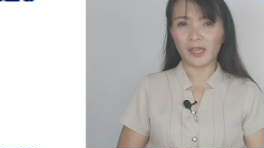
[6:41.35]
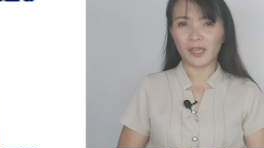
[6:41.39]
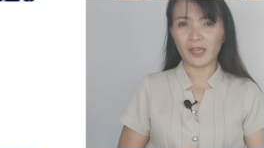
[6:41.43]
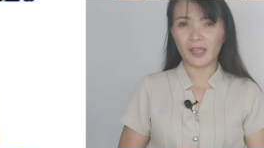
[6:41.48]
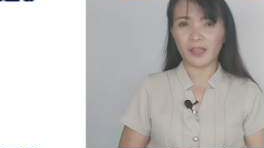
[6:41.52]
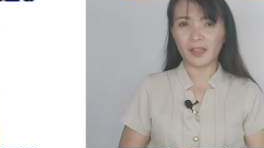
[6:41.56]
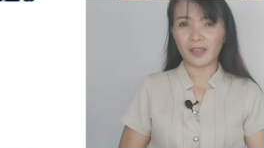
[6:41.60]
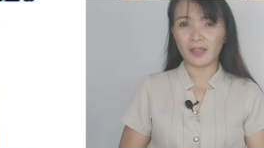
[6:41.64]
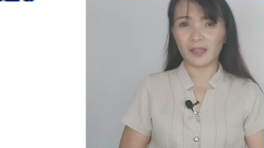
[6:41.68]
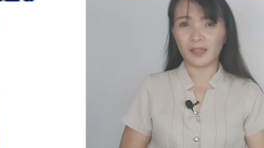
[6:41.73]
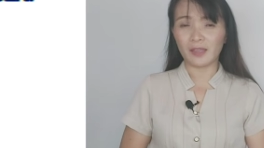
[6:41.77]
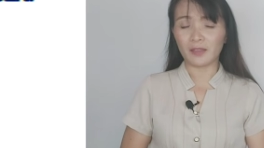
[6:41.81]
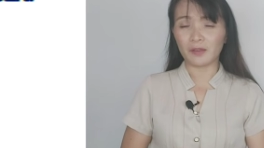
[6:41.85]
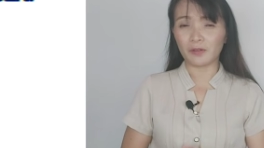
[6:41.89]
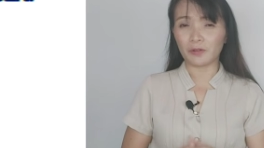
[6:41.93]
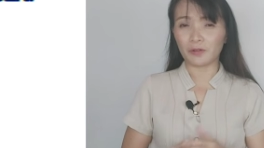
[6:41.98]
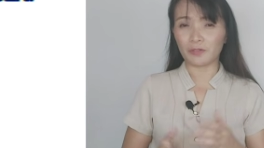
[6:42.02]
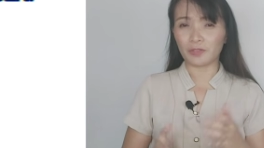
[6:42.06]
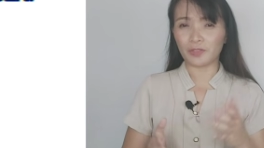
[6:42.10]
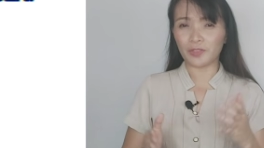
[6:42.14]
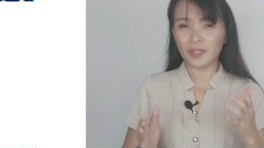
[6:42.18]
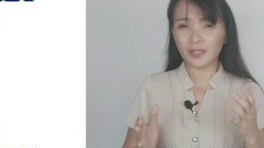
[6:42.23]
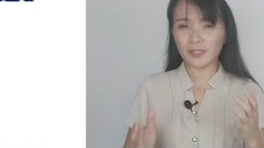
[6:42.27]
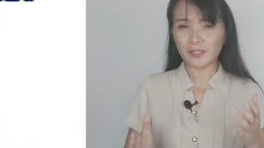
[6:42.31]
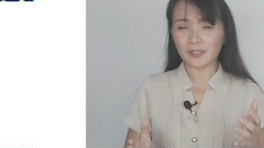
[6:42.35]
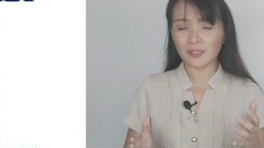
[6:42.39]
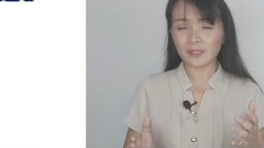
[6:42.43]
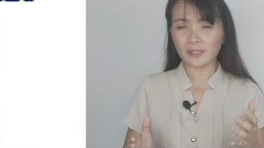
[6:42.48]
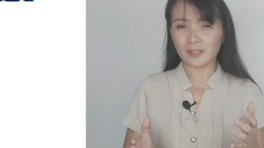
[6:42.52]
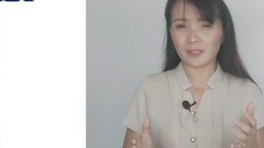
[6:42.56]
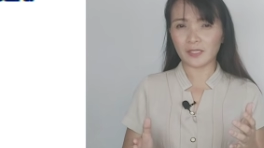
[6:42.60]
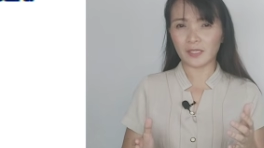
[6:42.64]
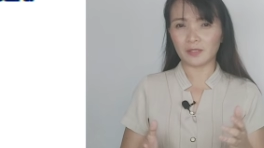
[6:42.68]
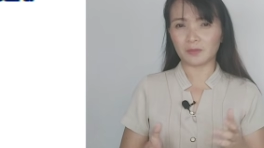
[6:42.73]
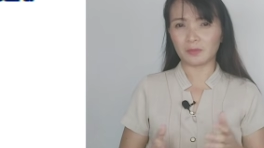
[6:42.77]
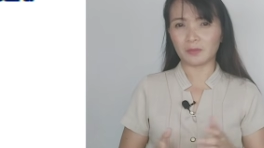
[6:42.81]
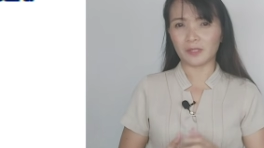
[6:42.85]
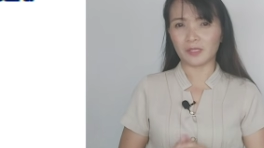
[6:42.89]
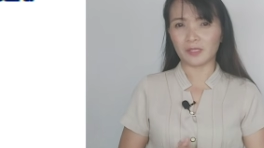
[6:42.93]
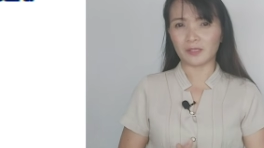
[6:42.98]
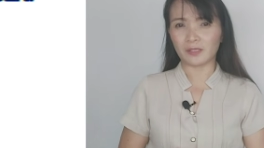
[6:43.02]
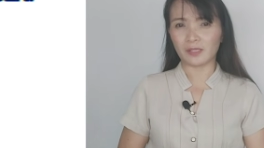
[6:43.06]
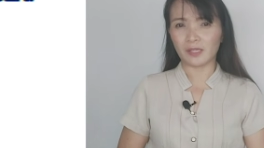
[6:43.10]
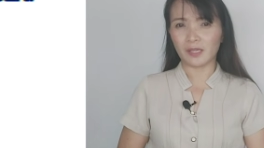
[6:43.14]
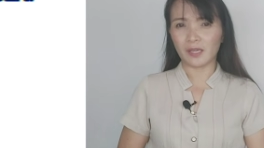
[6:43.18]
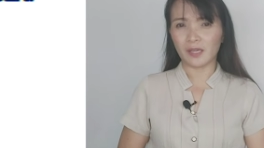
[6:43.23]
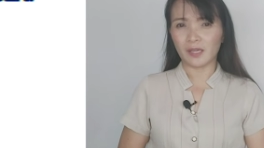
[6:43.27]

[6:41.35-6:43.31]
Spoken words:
and then your thesis statement.